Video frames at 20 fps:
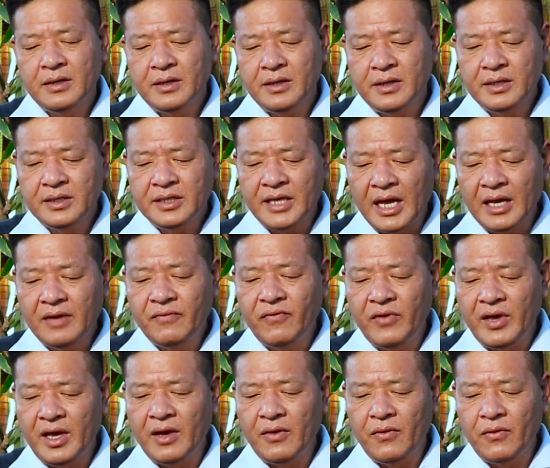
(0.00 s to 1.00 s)
that
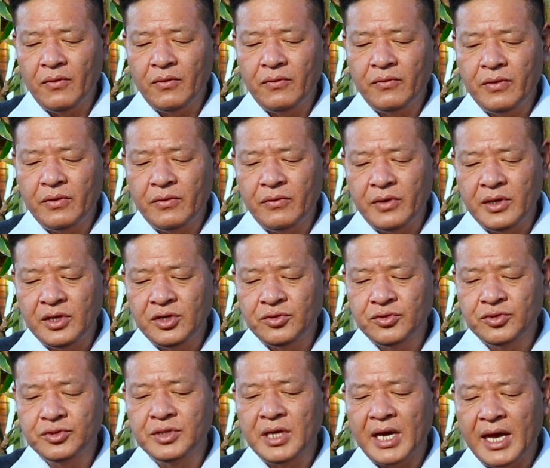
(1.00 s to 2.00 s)
way, we
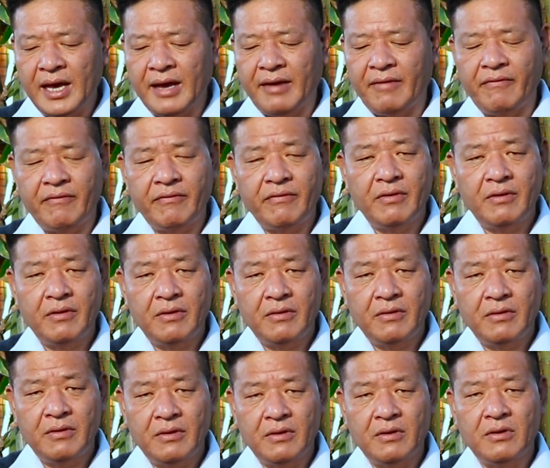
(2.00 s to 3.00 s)
should have
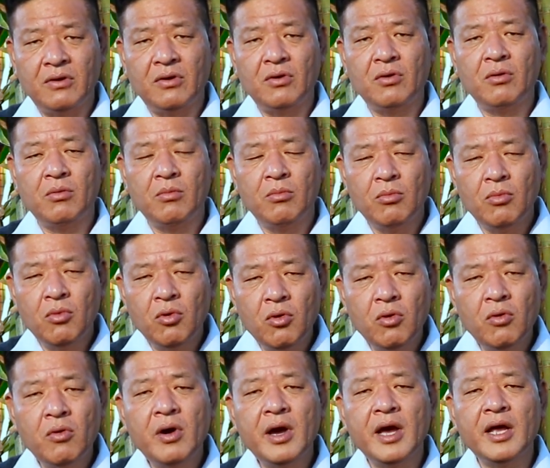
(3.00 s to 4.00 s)

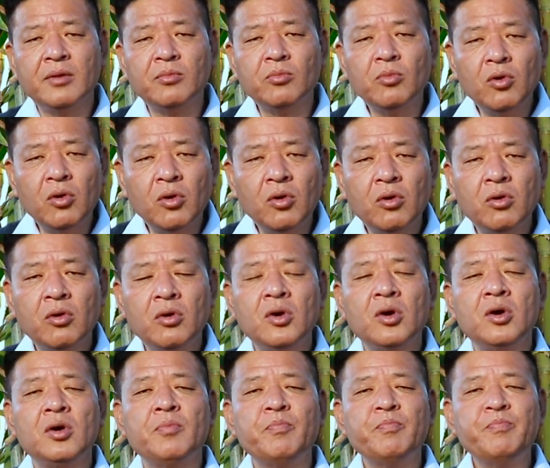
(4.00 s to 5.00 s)
more and more
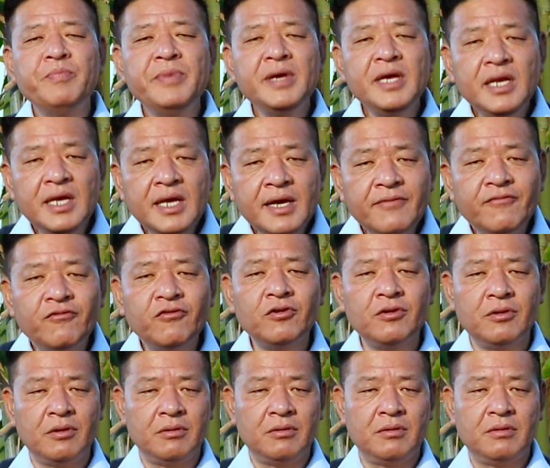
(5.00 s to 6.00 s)

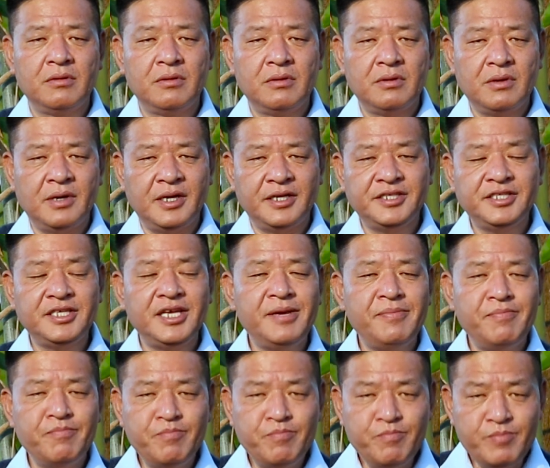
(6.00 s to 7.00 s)
meaningful, I say
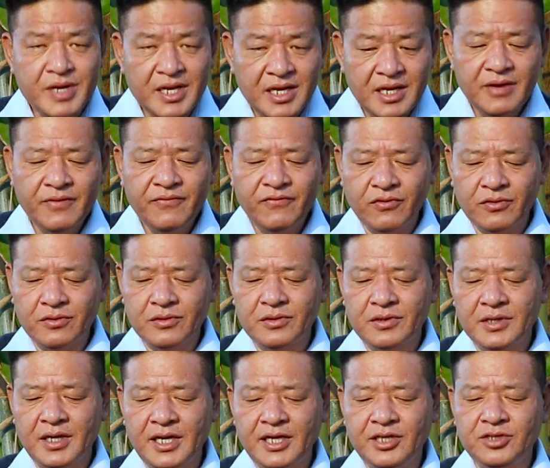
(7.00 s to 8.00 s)
meaningful
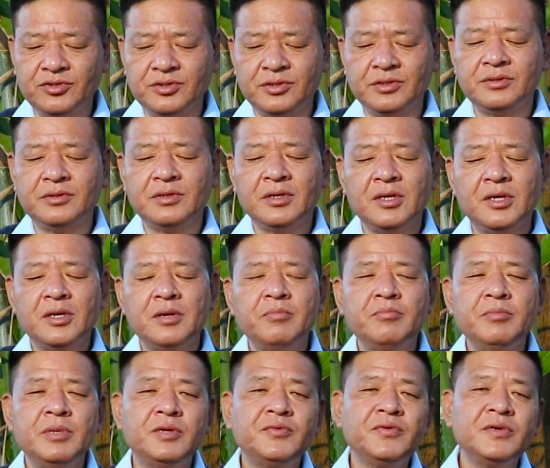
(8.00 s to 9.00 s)
relation
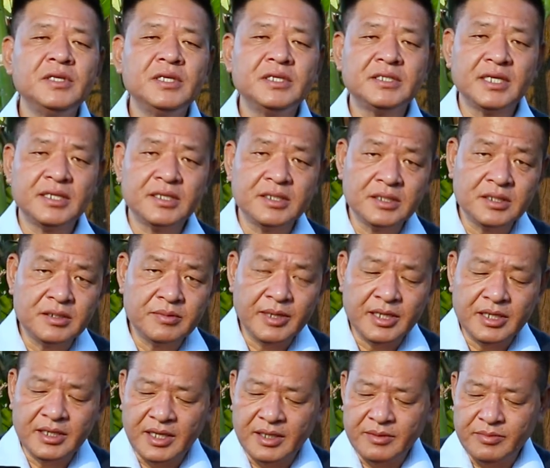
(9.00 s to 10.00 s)
between the Central
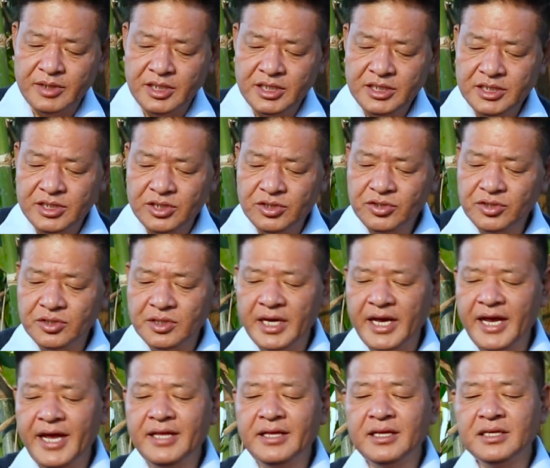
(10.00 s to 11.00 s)
Tibetan administration
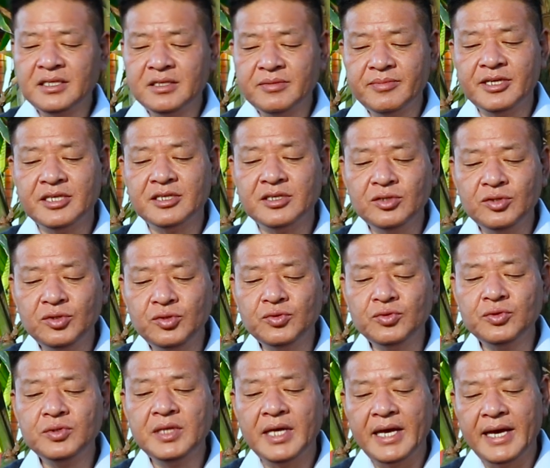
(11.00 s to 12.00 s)
and the Tibetan
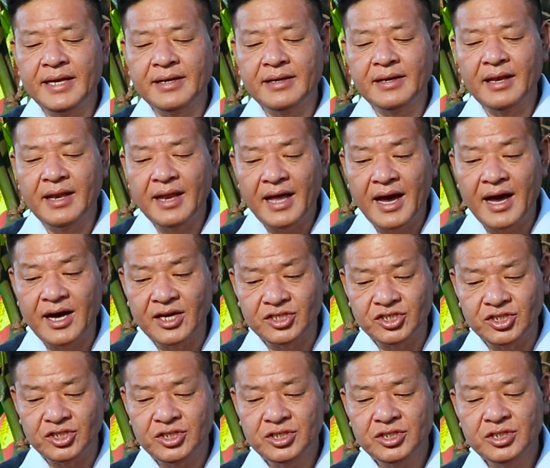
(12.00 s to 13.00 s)
youth at
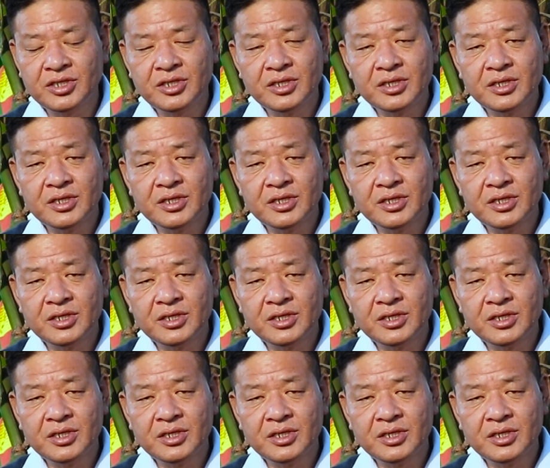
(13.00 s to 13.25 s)
large.